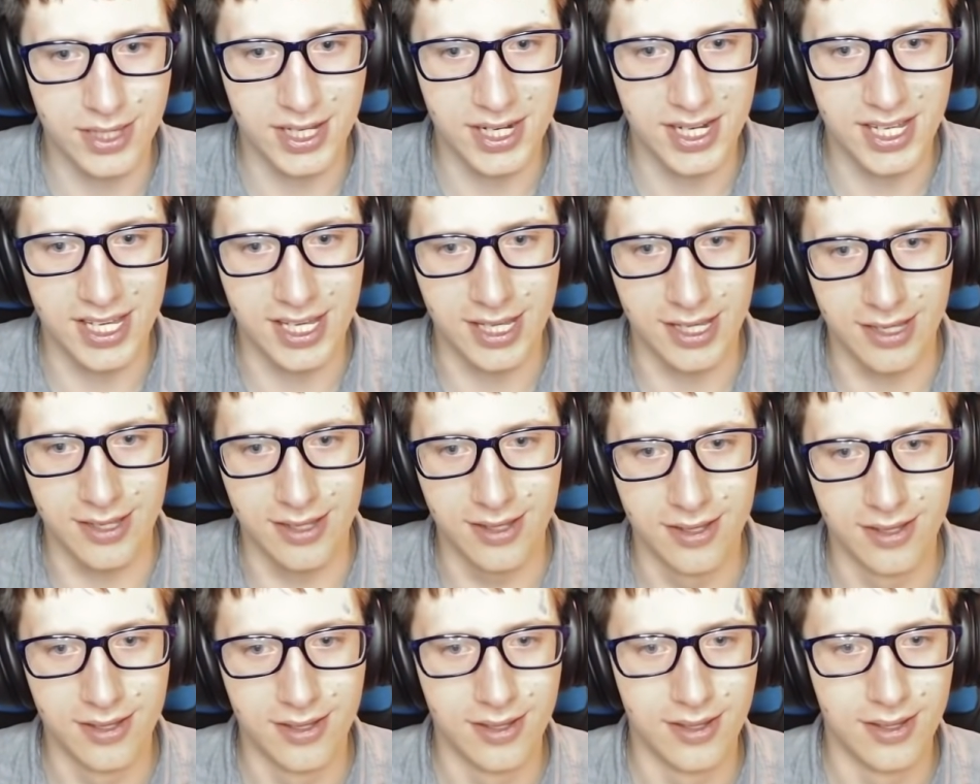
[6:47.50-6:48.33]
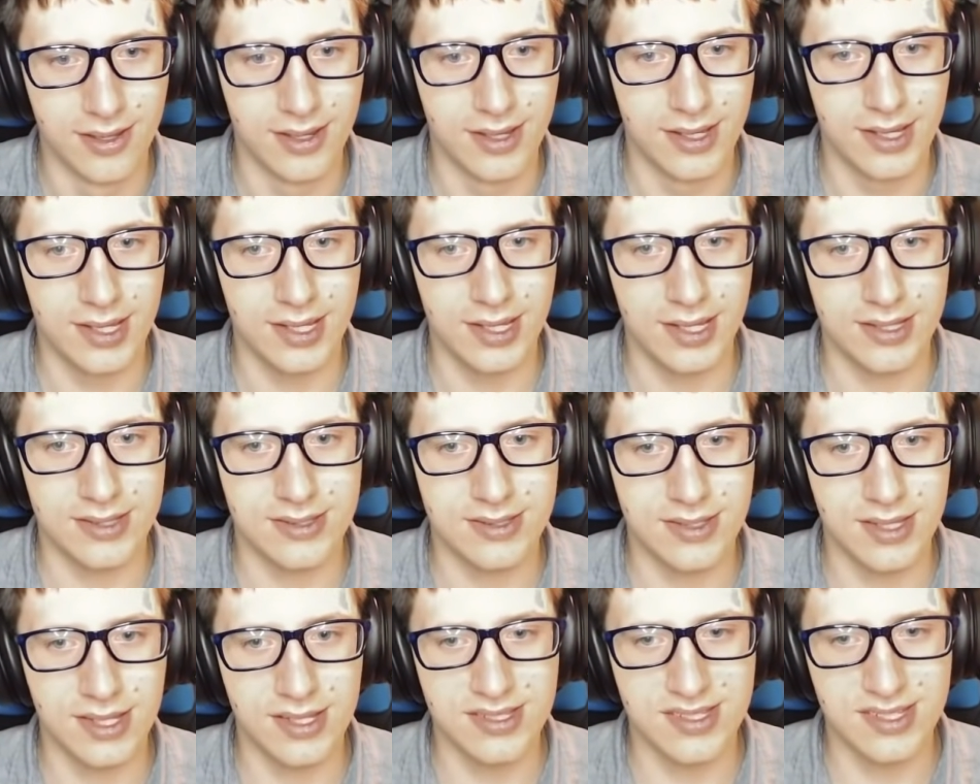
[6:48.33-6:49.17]
neat. It,
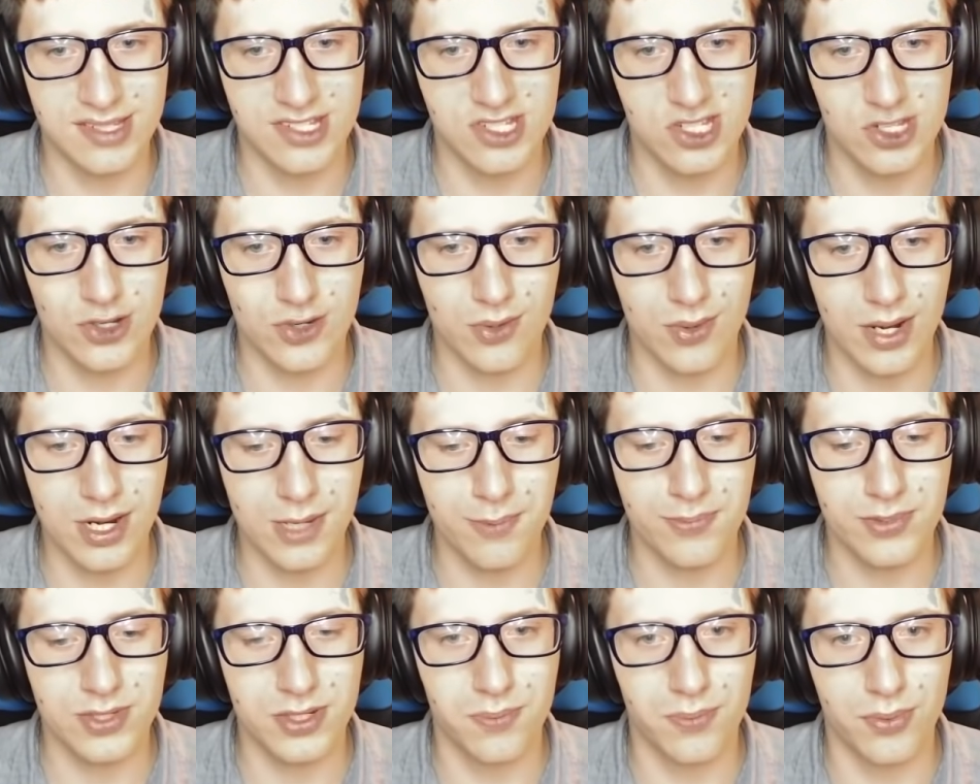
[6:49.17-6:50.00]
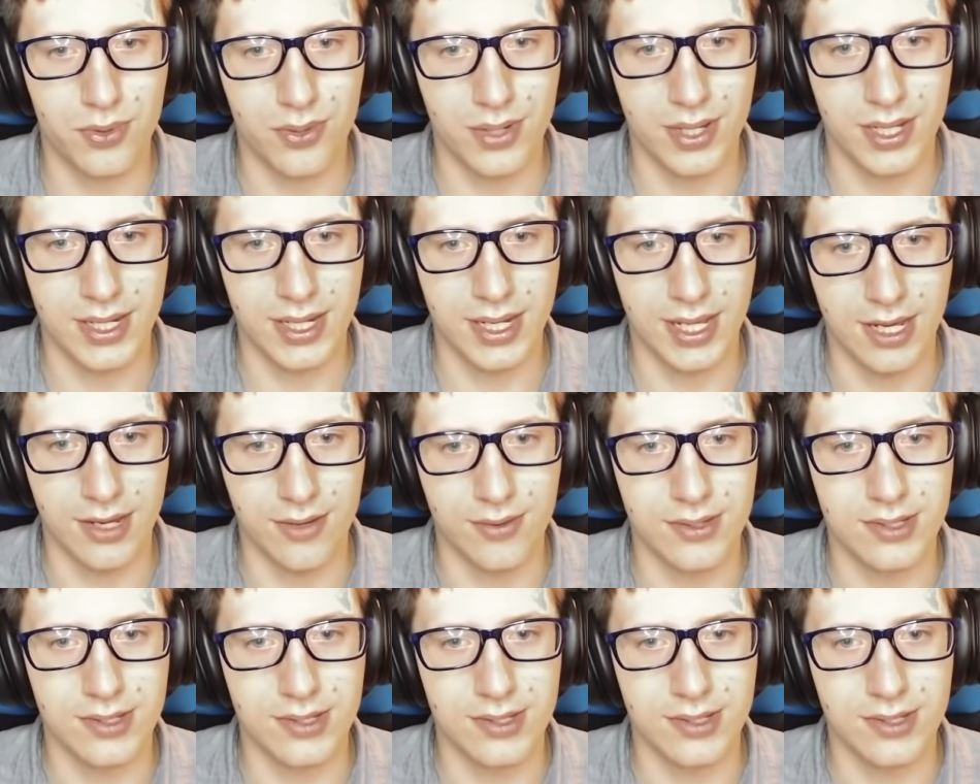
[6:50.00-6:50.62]
it's a striped boy now,